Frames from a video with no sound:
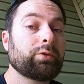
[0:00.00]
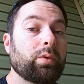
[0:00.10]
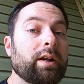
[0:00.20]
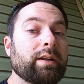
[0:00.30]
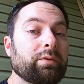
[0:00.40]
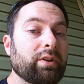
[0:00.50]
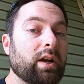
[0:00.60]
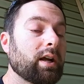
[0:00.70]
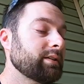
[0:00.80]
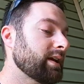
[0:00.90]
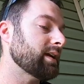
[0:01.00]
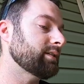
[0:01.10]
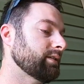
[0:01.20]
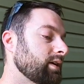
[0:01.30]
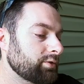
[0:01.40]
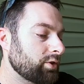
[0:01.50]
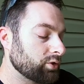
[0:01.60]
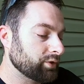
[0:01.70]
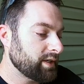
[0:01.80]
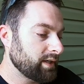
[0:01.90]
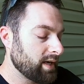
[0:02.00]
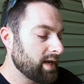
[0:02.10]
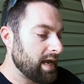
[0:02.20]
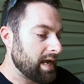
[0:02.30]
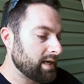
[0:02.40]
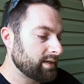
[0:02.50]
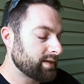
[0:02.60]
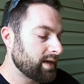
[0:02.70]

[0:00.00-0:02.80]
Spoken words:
So what I did was I contacted Circle D and